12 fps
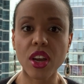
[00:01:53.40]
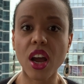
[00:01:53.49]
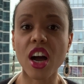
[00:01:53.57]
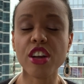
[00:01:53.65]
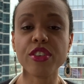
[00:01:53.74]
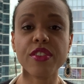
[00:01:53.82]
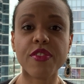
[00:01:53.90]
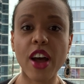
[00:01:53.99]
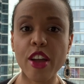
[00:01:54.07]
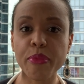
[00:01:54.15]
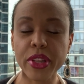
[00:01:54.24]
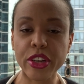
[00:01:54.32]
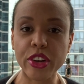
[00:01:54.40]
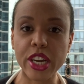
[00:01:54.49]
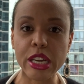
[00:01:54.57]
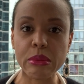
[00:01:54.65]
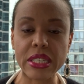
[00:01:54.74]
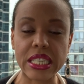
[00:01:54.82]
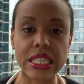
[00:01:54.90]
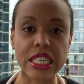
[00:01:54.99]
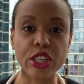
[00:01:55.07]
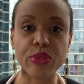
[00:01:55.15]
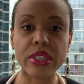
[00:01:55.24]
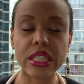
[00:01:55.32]
105 milligrams
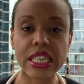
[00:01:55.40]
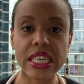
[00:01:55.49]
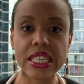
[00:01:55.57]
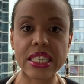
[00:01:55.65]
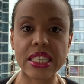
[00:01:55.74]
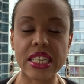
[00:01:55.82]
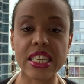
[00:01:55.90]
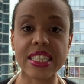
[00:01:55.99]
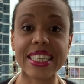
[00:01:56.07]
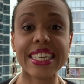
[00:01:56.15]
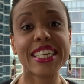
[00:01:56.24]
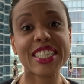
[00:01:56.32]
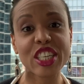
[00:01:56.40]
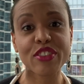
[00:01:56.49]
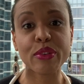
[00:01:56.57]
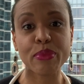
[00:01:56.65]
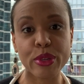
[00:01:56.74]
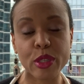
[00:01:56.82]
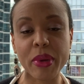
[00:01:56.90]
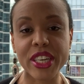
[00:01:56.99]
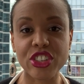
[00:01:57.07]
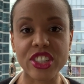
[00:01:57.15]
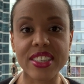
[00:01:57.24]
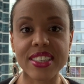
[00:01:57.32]
extended release is the easiest for most
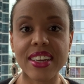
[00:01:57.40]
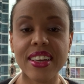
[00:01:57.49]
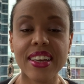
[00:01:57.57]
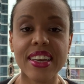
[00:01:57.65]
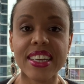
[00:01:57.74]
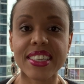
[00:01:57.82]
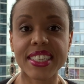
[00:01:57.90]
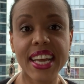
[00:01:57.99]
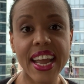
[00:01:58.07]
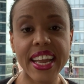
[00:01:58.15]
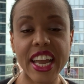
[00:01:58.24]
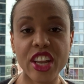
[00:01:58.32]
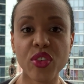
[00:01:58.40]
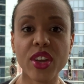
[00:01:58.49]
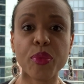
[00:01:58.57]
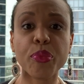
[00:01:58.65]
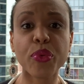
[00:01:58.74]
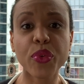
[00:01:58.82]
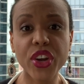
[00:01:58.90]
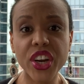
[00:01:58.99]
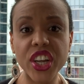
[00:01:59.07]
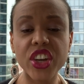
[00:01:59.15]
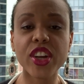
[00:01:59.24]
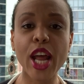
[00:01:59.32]
patients to take, and you get
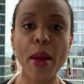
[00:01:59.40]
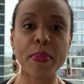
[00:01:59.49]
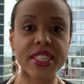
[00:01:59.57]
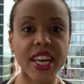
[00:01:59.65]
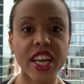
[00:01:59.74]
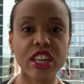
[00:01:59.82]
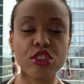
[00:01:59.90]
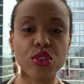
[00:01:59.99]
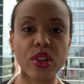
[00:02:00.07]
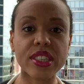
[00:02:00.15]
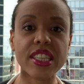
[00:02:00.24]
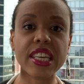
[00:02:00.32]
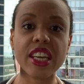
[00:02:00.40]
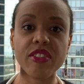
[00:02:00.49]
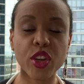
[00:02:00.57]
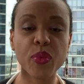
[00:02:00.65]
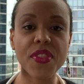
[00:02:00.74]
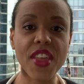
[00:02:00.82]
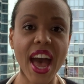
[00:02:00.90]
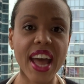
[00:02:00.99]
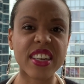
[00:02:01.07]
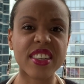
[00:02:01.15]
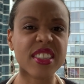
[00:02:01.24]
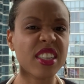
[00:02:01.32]
pretty good appetite control into the evening with that.
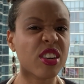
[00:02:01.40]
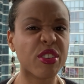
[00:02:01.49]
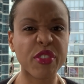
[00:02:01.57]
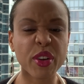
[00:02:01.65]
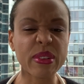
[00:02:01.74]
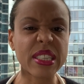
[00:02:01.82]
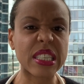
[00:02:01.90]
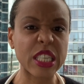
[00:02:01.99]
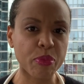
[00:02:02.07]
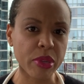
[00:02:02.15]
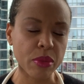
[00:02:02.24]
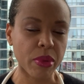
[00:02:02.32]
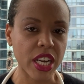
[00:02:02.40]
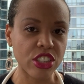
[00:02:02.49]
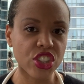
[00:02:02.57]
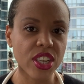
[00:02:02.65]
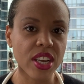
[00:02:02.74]
It doesn't interfere with sleep as much